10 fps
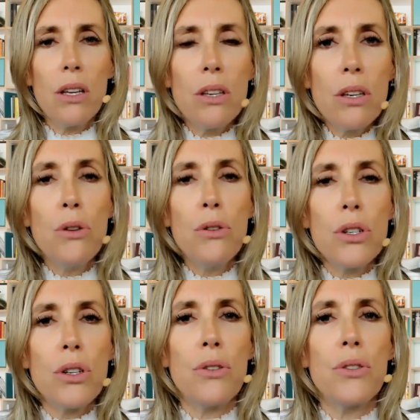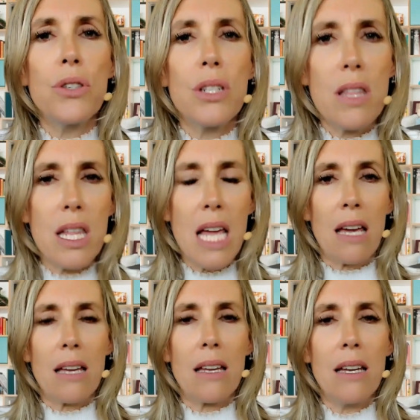you choose to
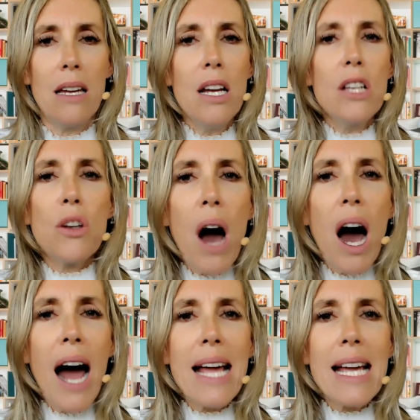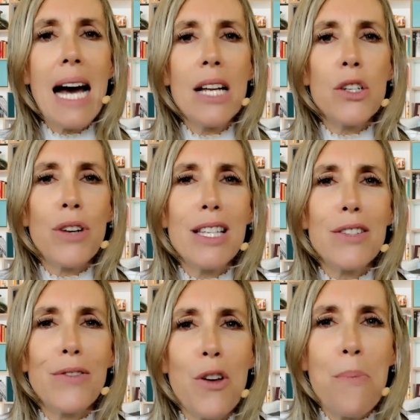think. So I can't
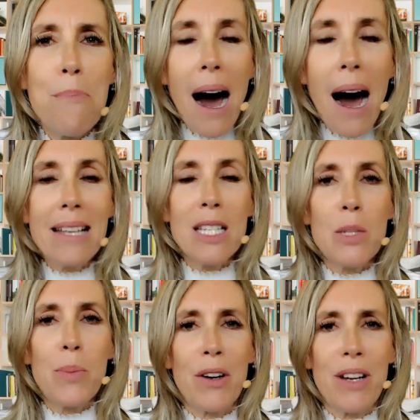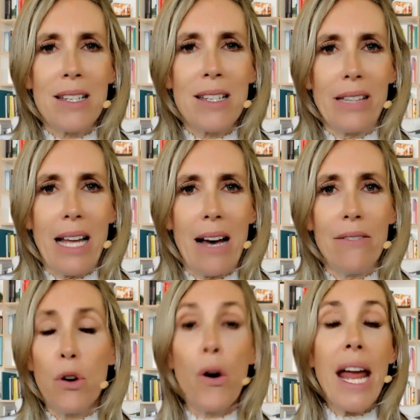transfer my experience of love
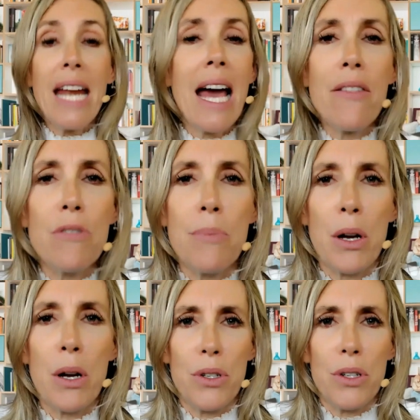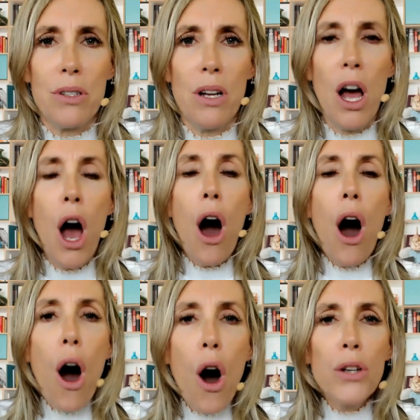or any other emotion
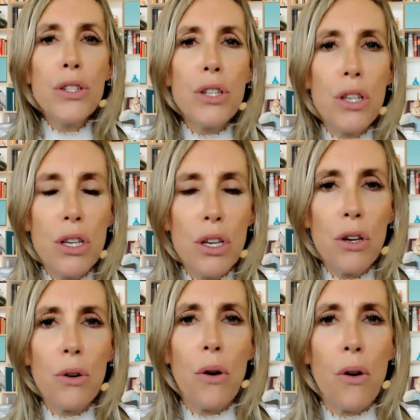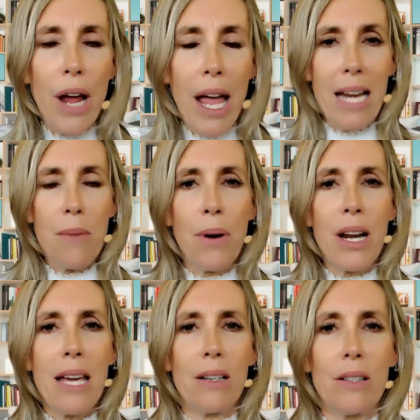onto you or
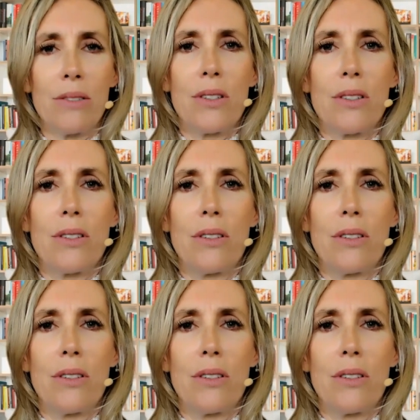anybody else.